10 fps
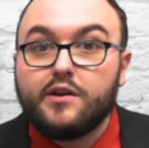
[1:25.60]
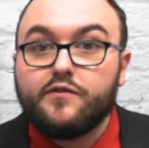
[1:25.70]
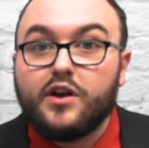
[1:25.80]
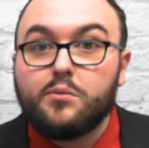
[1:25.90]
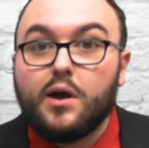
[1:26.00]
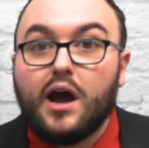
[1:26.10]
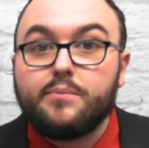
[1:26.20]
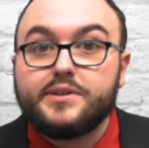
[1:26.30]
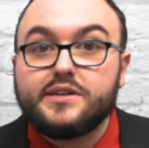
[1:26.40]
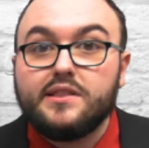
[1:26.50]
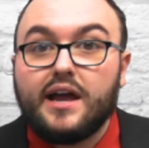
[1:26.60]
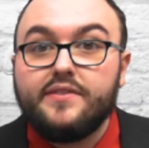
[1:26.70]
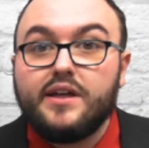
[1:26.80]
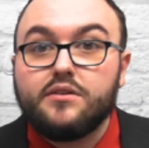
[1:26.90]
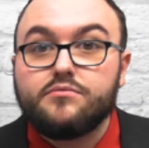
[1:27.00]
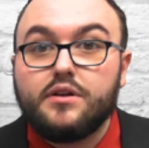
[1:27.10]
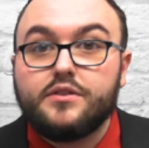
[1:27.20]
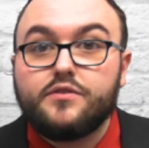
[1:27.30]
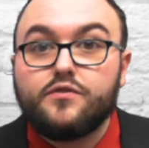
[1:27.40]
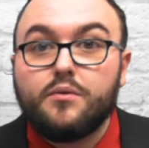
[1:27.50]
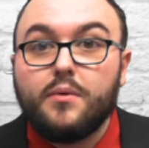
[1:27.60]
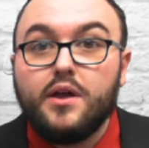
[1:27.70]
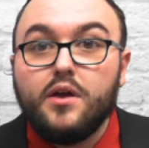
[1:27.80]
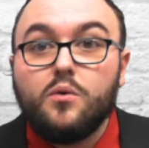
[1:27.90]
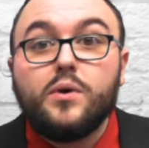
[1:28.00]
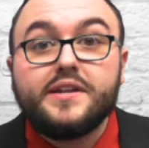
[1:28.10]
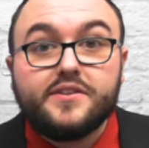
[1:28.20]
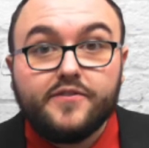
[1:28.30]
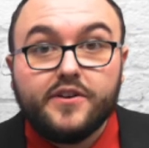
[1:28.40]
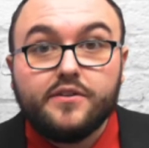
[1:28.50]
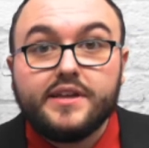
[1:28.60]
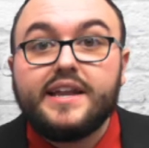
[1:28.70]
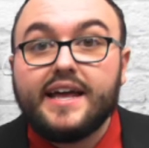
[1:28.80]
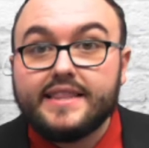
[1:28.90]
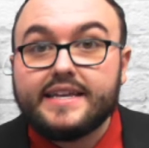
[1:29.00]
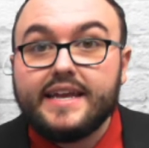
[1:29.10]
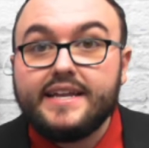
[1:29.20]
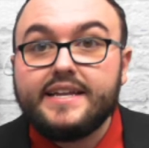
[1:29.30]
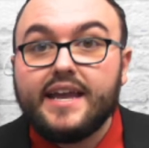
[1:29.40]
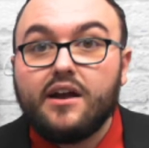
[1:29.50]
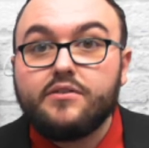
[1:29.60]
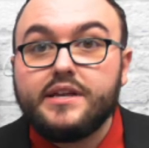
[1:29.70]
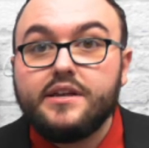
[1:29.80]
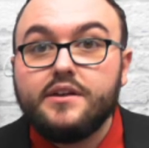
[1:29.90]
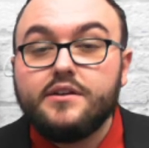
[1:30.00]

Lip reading: fiber optic line that runs from Whitesville in Allegheny County